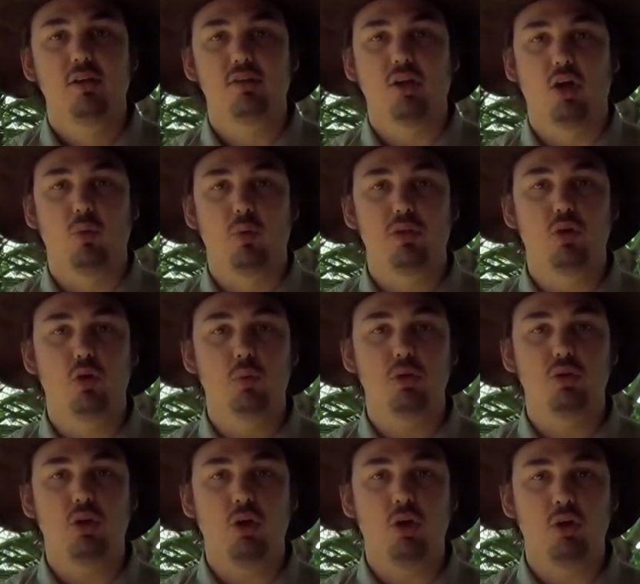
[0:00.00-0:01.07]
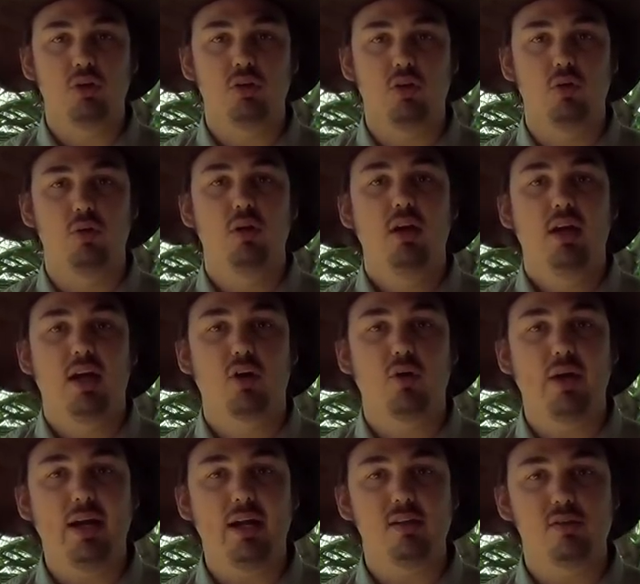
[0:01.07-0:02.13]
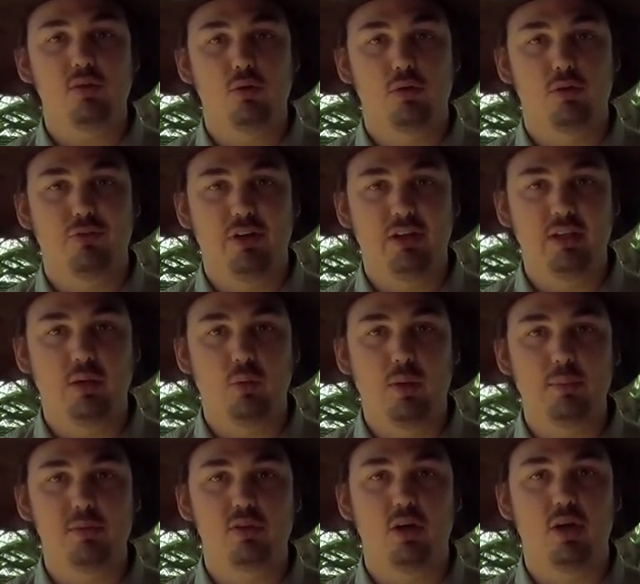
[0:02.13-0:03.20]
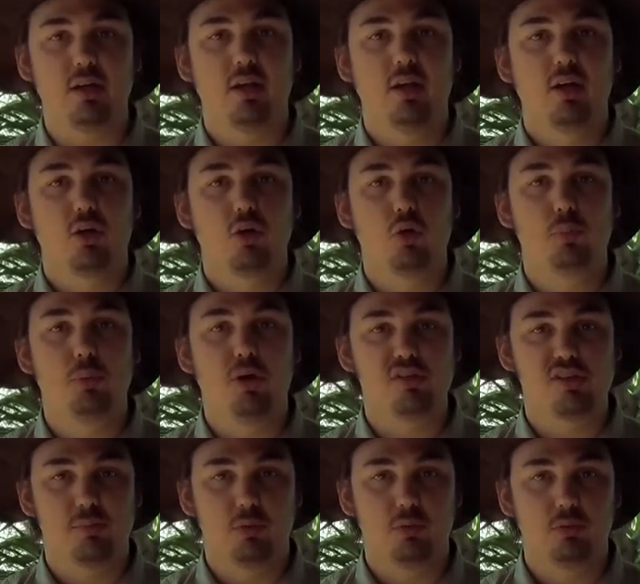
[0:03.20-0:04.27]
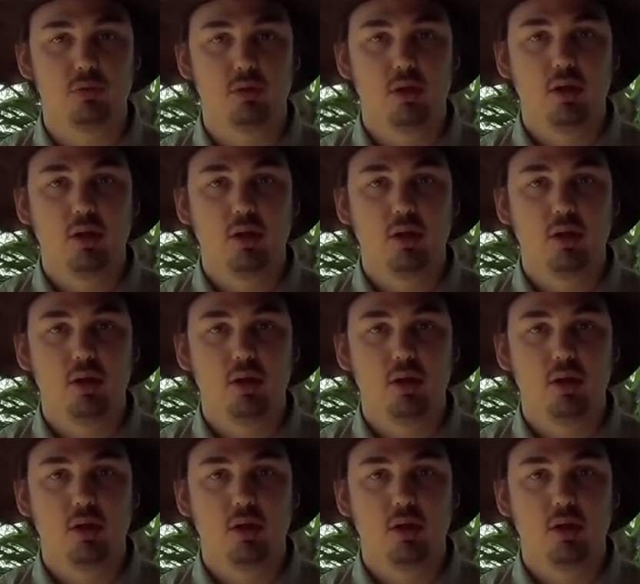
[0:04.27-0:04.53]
So we thought we'd turn to a crowdsourced funding website called Pozible.